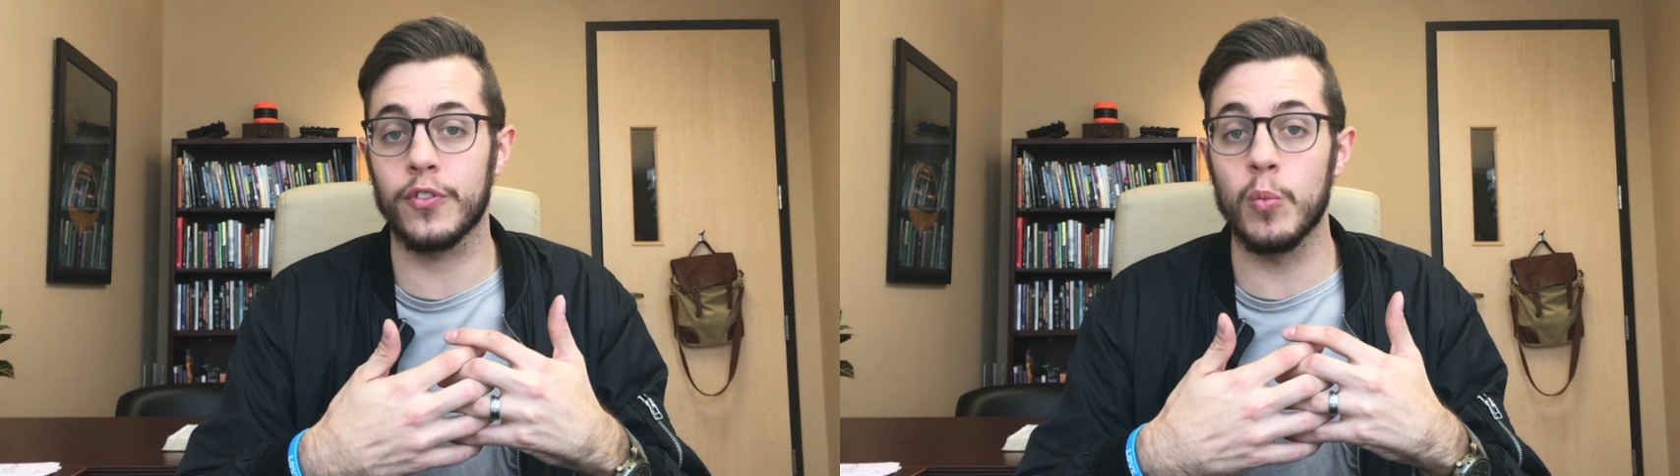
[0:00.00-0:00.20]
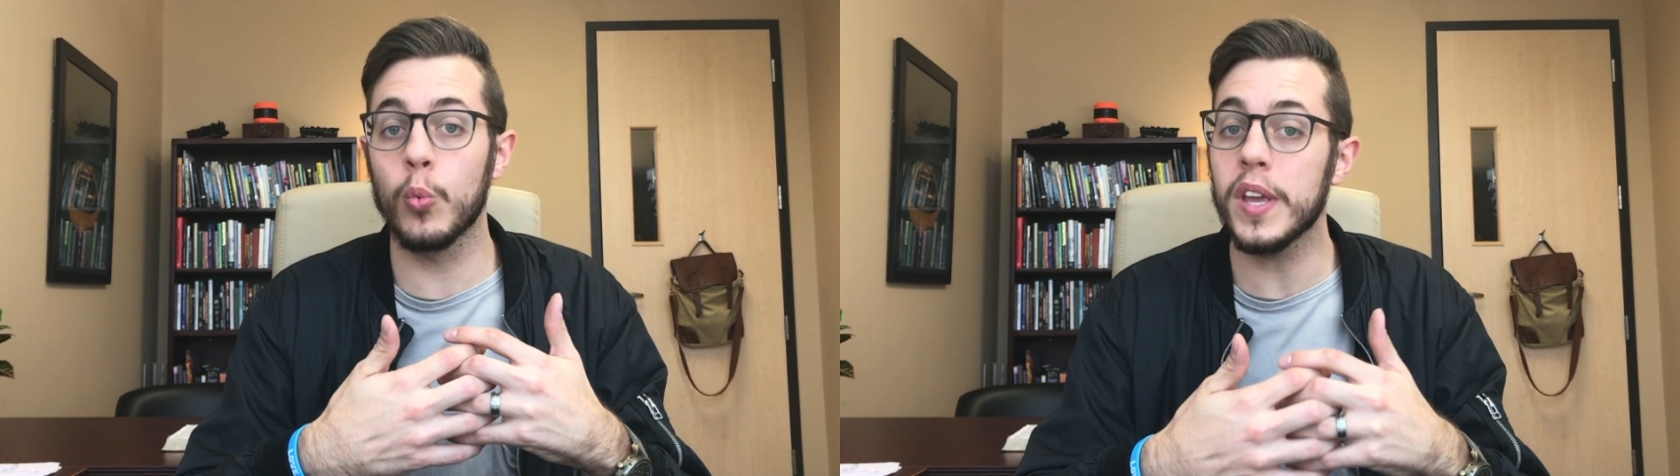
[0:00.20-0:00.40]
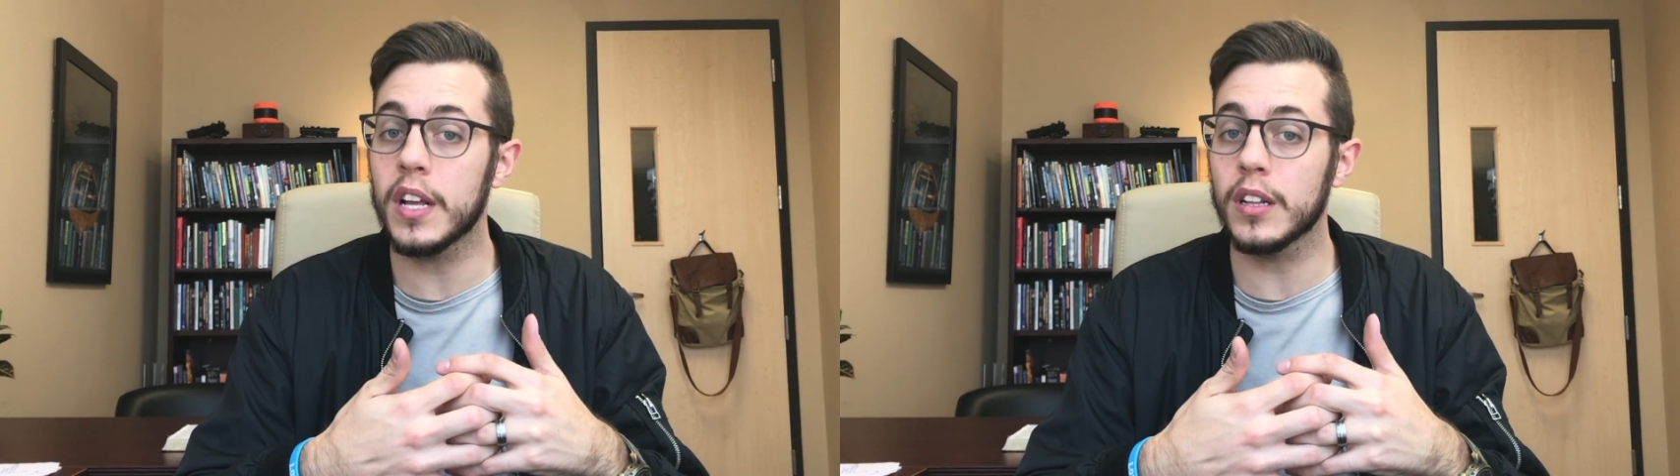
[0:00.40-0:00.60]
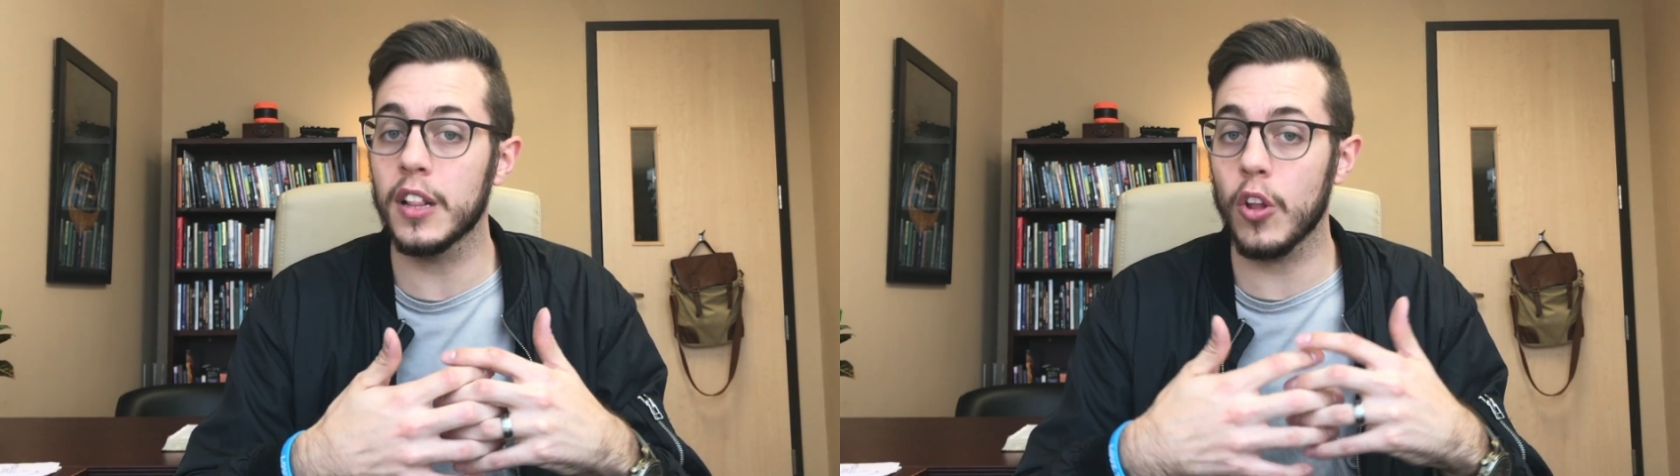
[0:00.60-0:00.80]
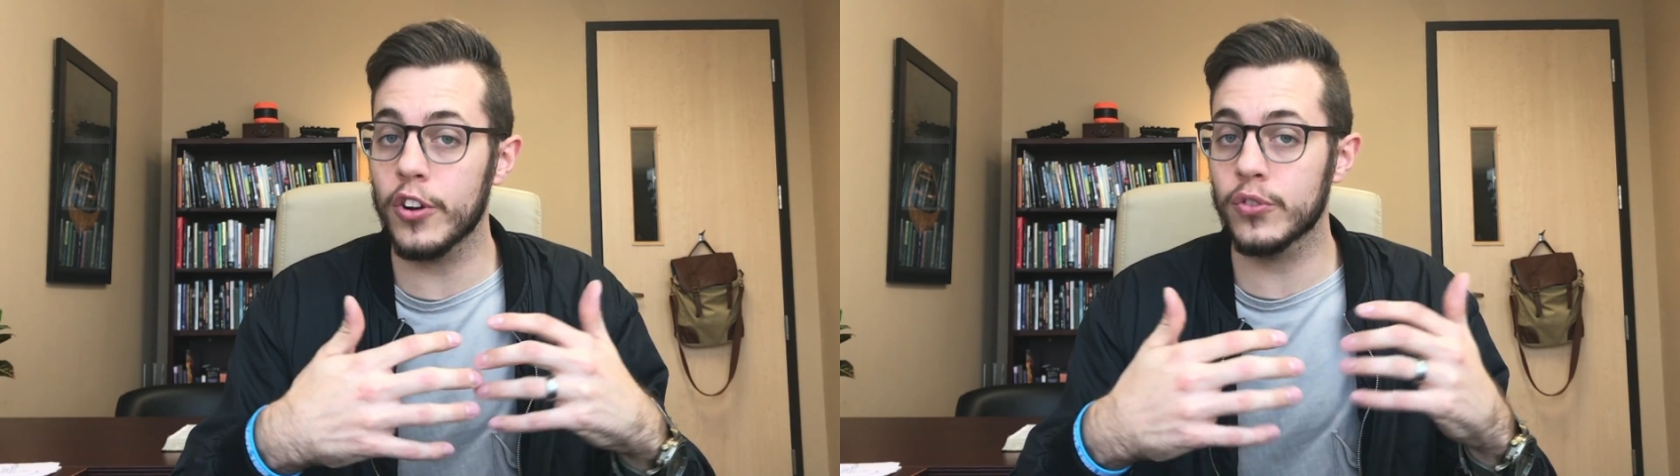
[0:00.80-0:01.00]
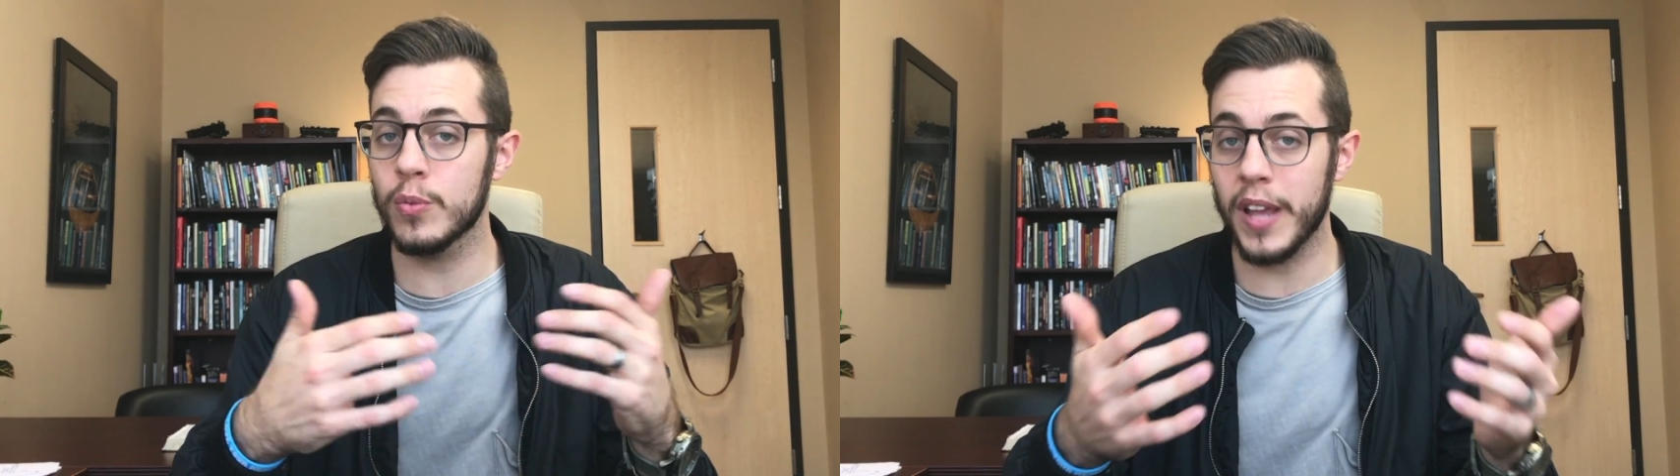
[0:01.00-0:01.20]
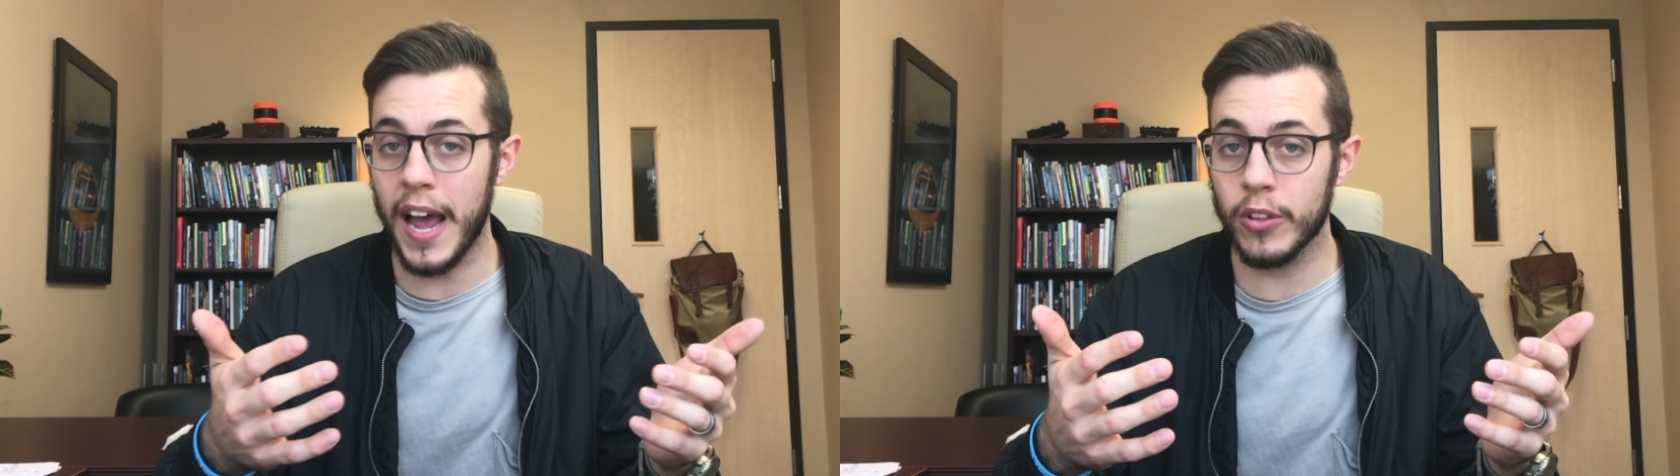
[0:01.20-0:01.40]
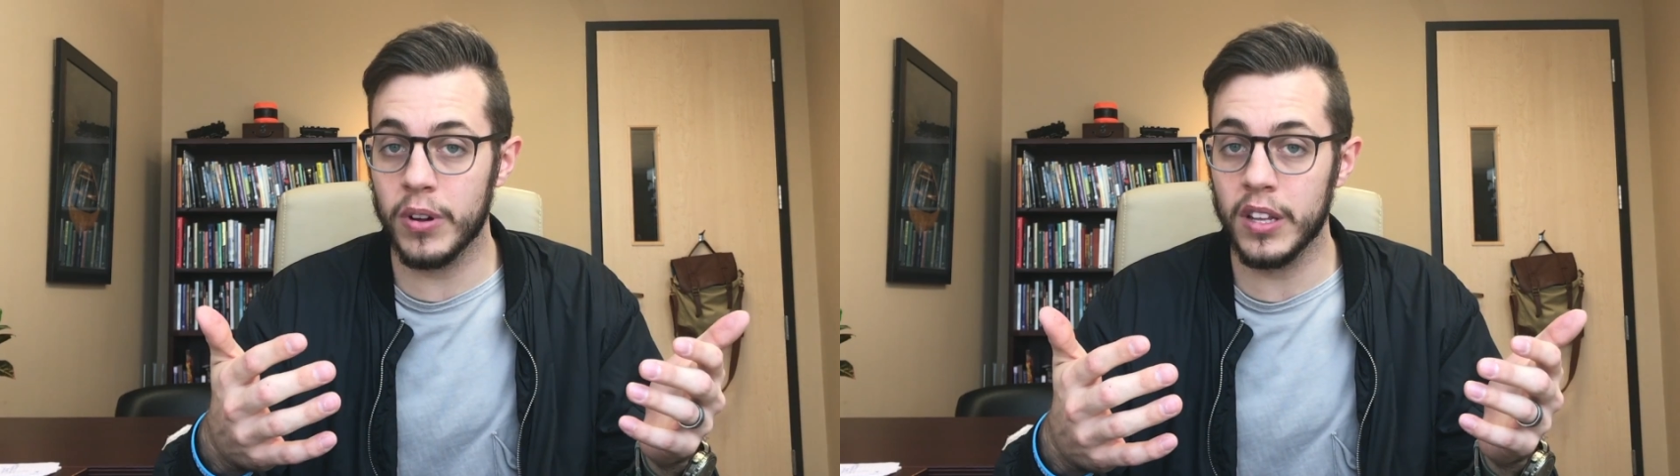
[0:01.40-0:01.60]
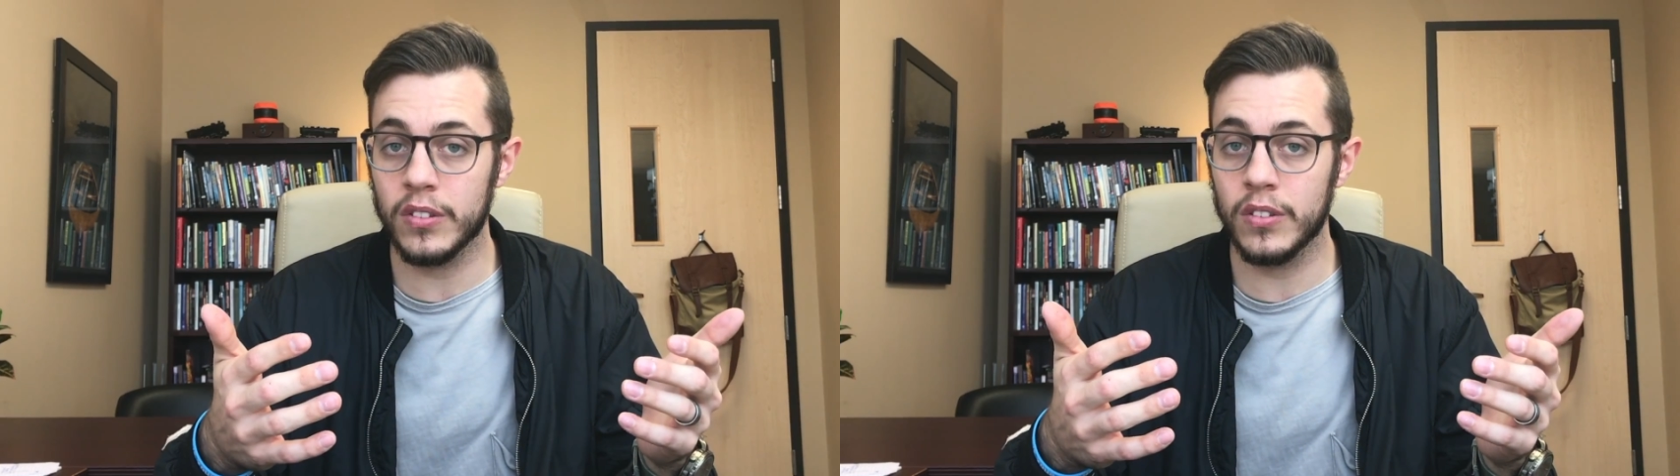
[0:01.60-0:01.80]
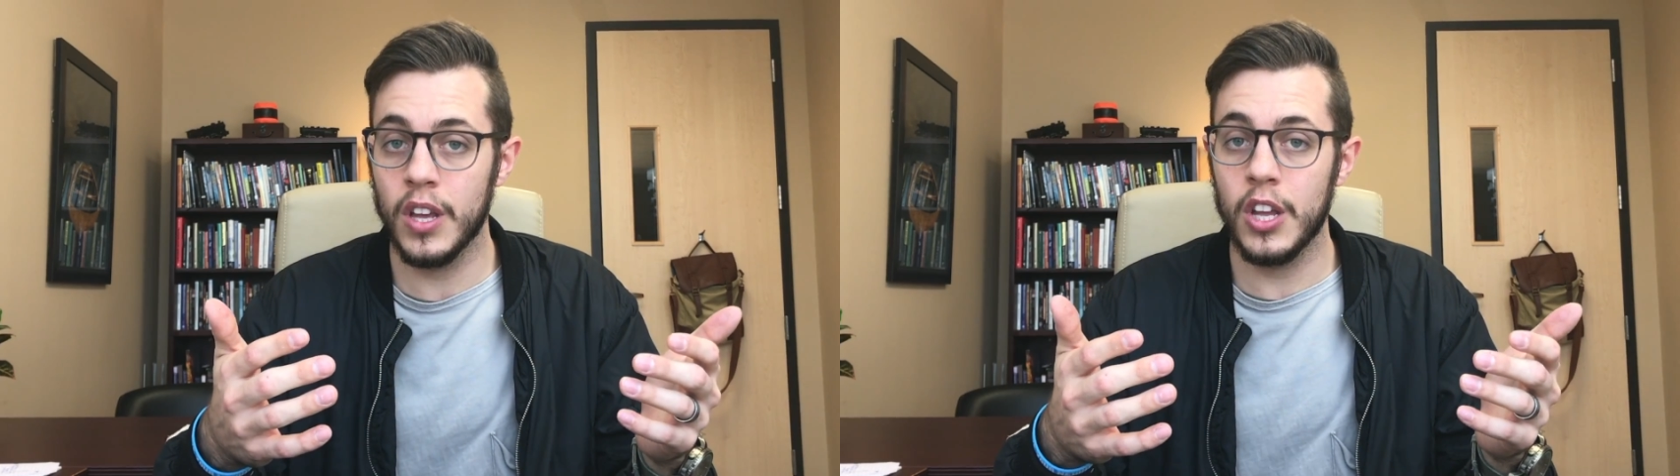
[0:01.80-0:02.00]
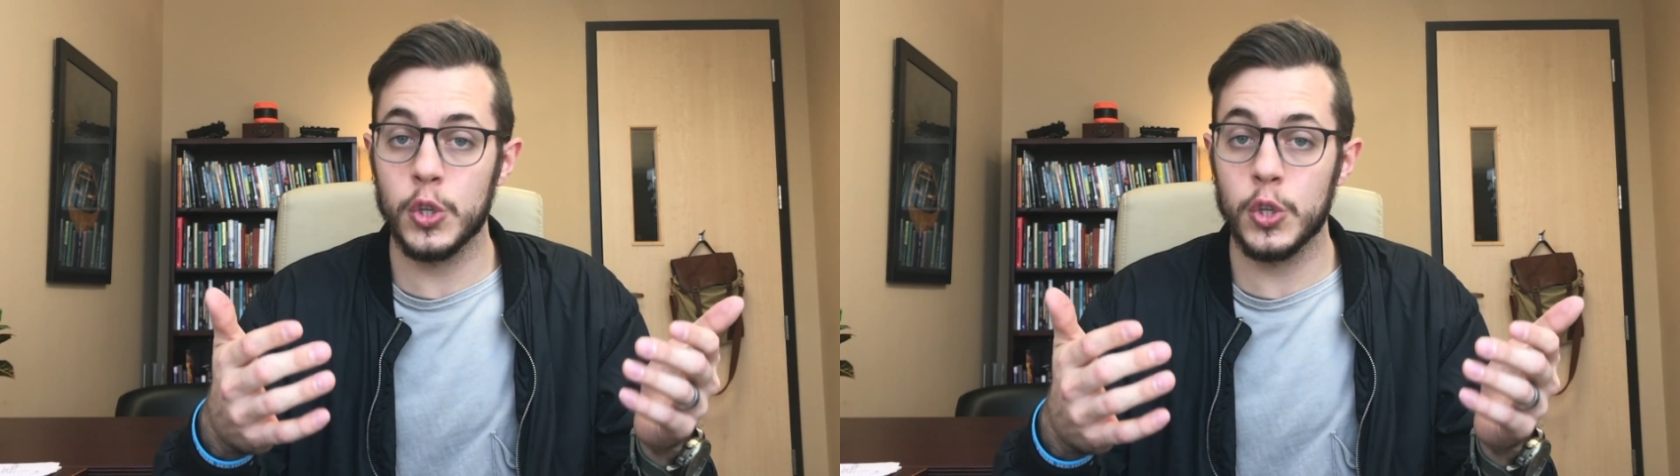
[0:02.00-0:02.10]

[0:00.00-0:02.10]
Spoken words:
from weekly large group gatherings